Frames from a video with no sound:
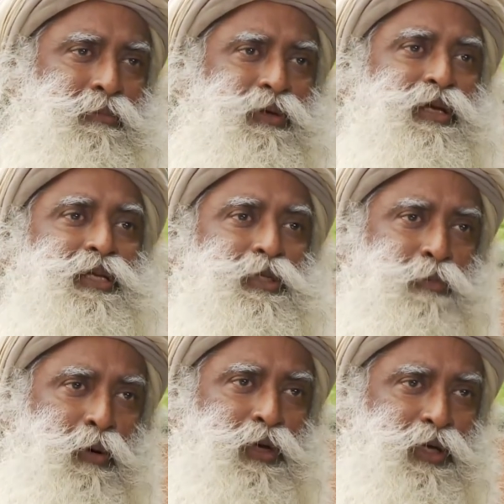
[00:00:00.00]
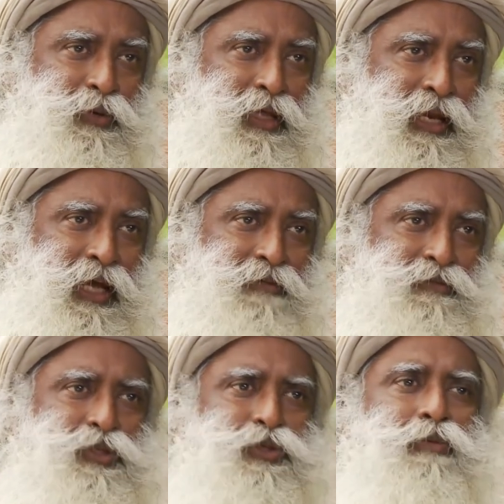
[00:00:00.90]
bringing sport into their life
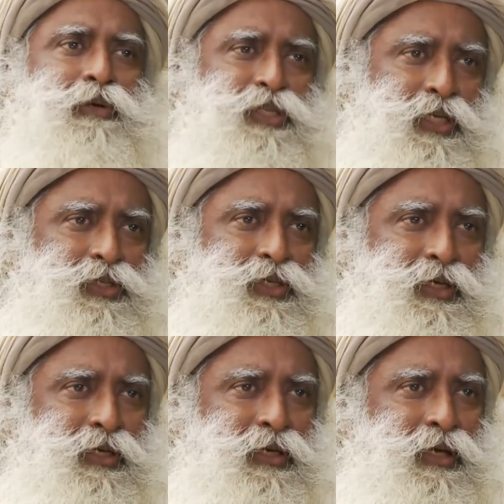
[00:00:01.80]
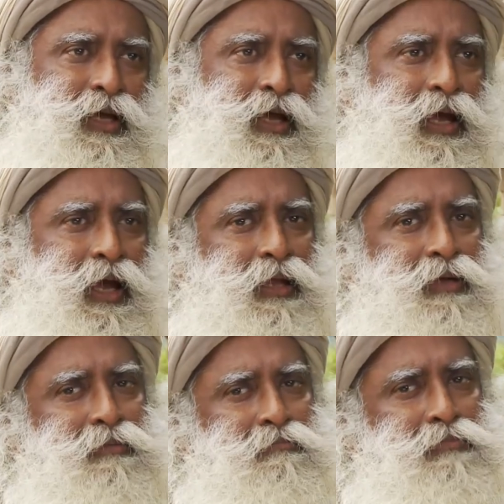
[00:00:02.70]
is so much easier
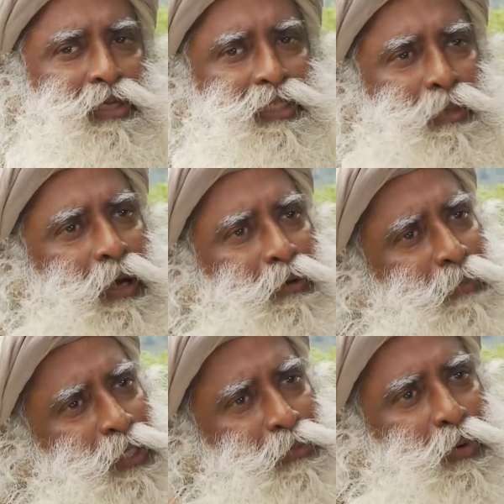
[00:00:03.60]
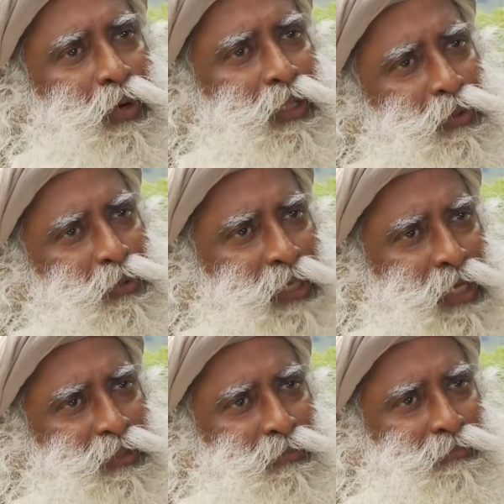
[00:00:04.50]
and brings about much more
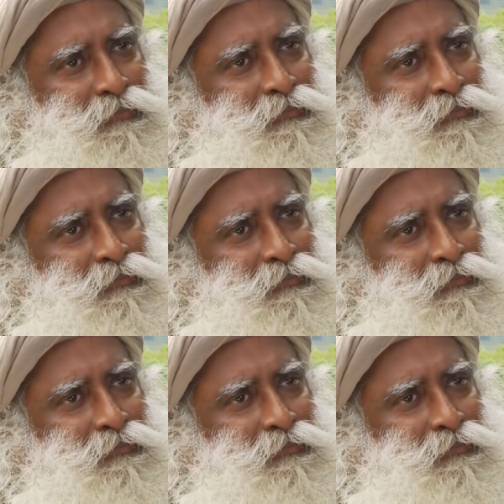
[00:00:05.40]
enthusiasm.